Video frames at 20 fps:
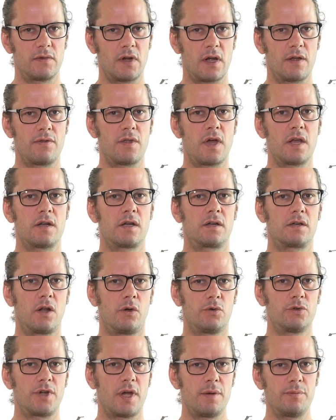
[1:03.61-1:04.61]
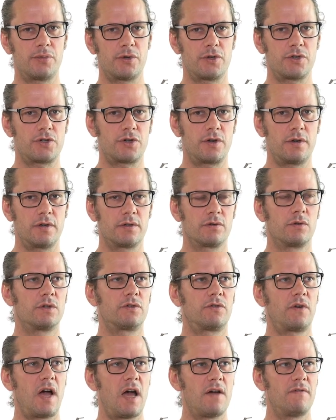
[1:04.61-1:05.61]
and then at low temperature and
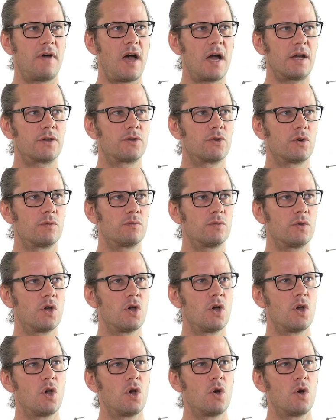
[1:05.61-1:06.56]
ultra high vacuum,